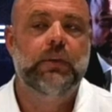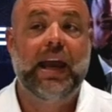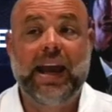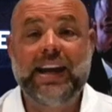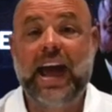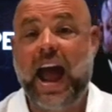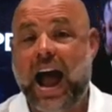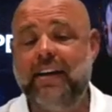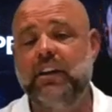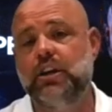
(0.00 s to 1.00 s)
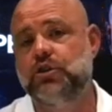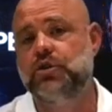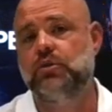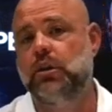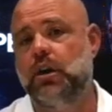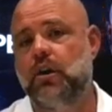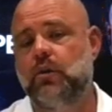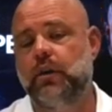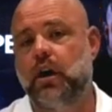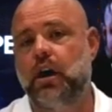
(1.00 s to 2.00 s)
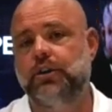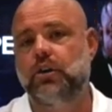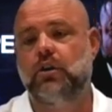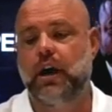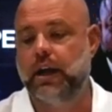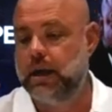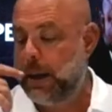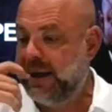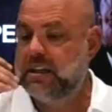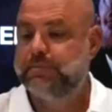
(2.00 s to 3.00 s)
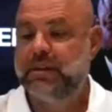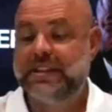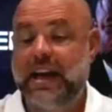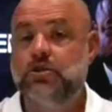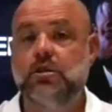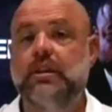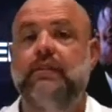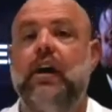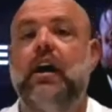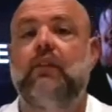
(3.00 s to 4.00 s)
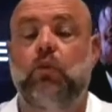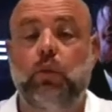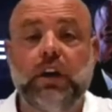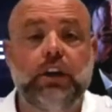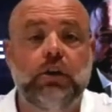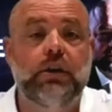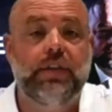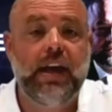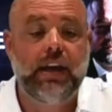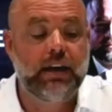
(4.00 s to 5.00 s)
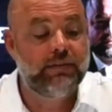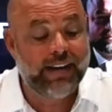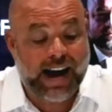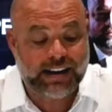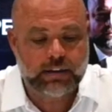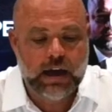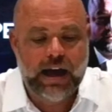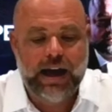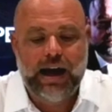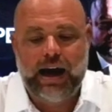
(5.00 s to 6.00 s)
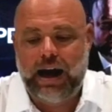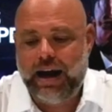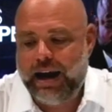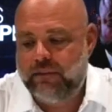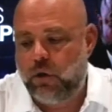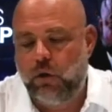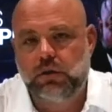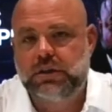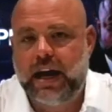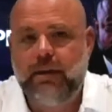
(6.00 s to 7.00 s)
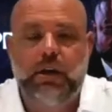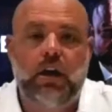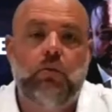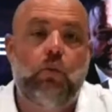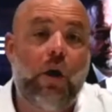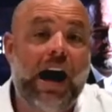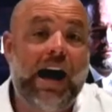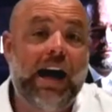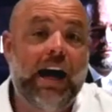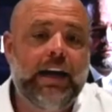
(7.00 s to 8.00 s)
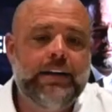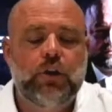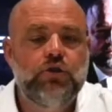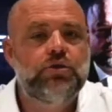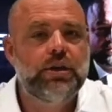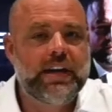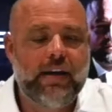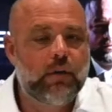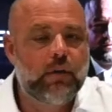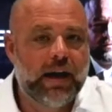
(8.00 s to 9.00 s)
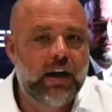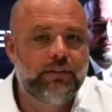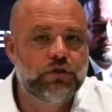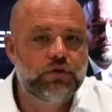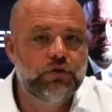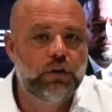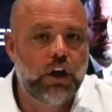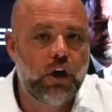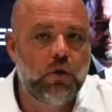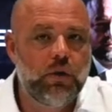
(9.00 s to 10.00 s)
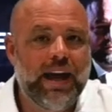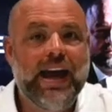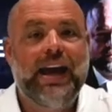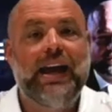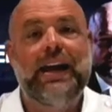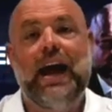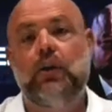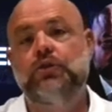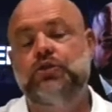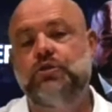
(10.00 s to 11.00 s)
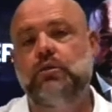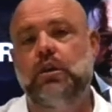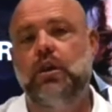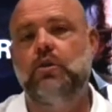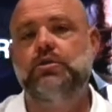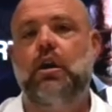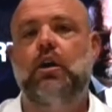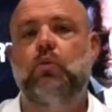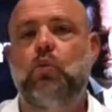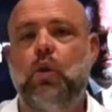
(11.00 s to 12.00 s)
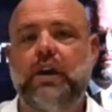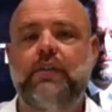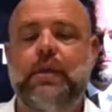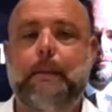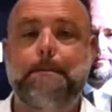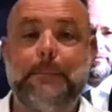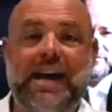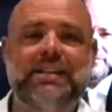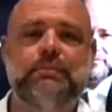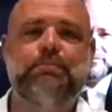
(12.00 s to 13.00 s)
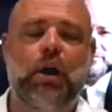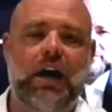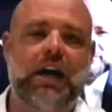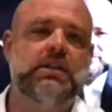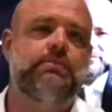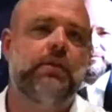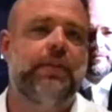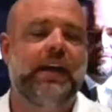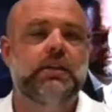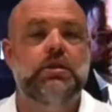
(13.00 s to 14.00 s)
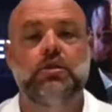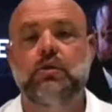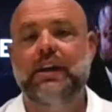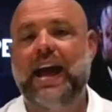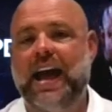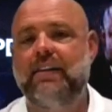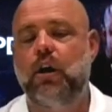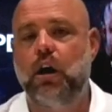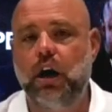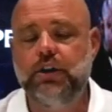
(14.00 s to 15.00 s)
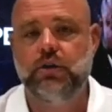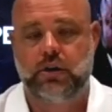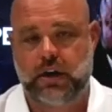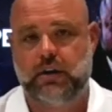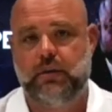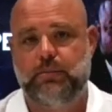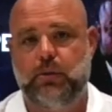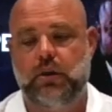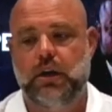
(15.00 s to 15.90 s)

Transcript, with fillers: And having a student loan on your credit is potentially a really good thing. In fact, I have a whole segment on why you should never pay off a student loan and how student loans are one of the best possible things that you can have on your credit report.